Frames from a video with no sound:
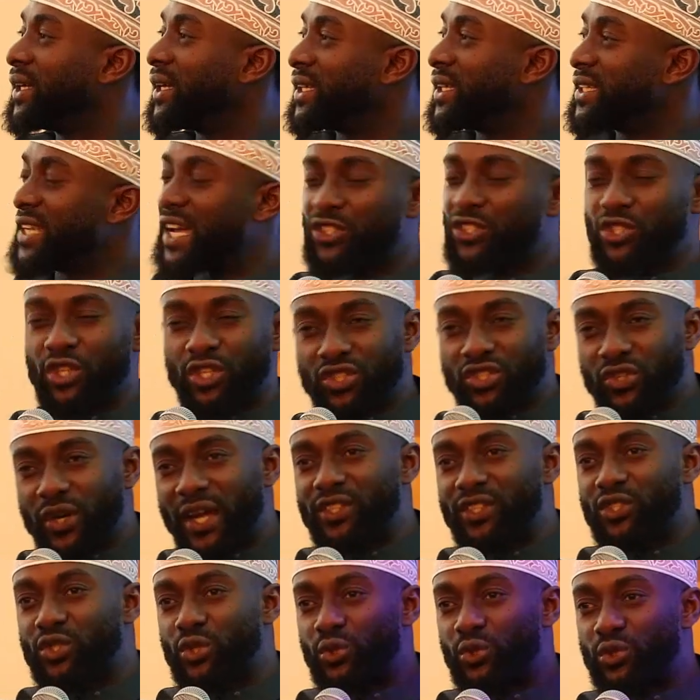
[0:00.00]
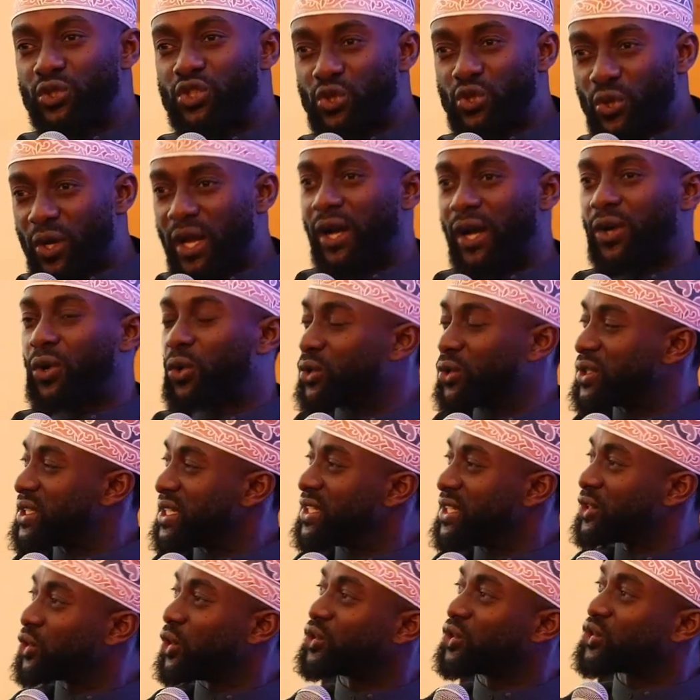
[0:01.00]
You're just trying to sugarcoat
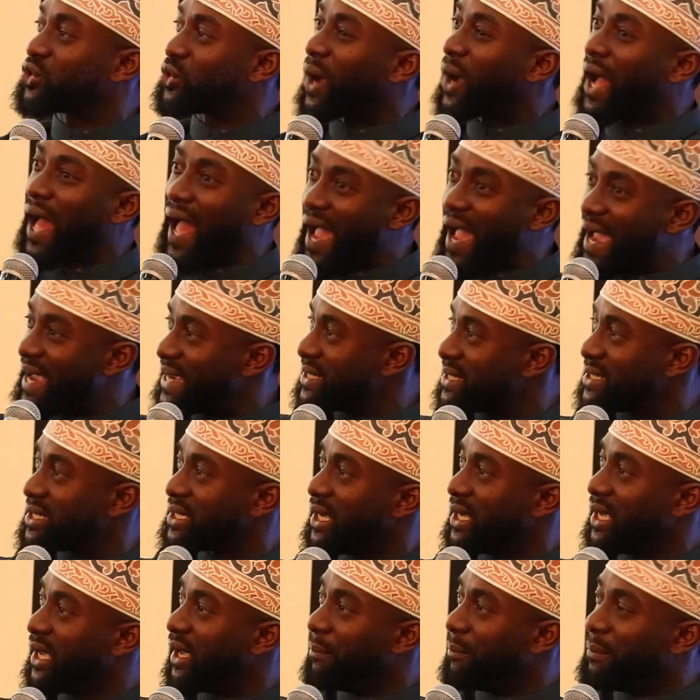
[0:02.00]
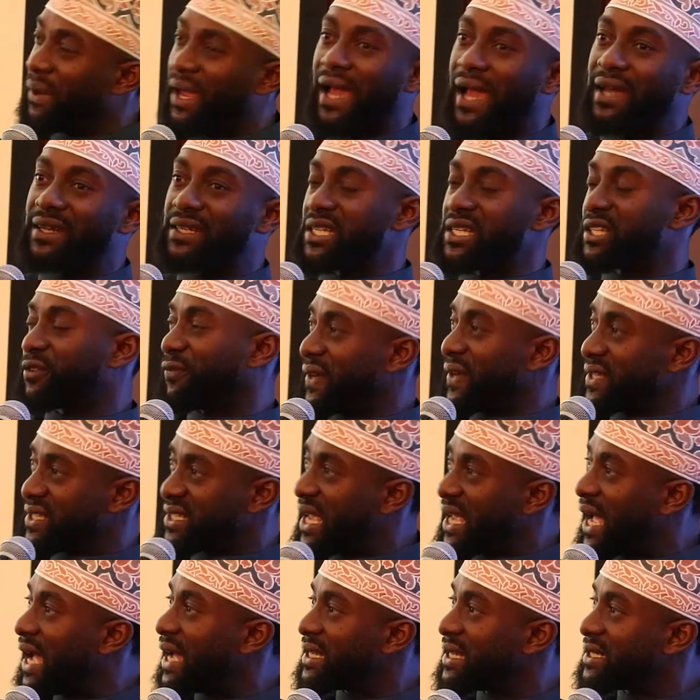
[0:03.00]
it or to hide behind this
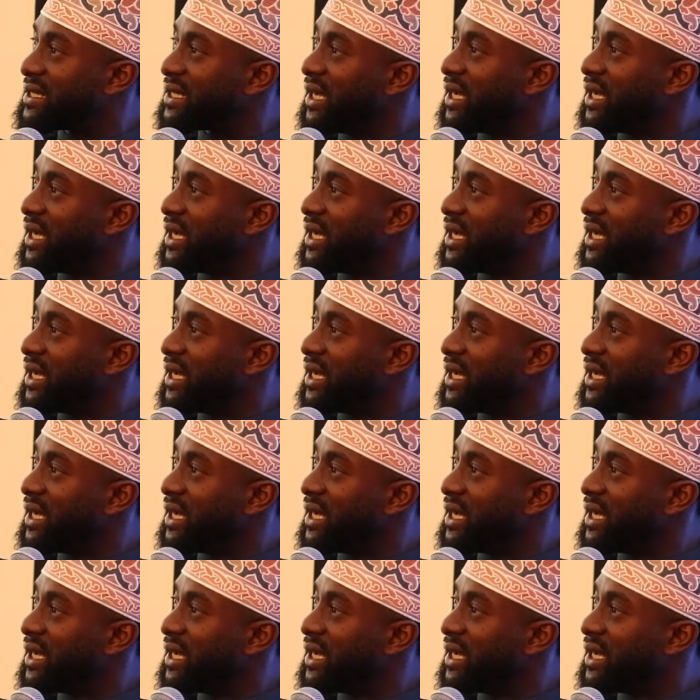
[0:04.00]
facade,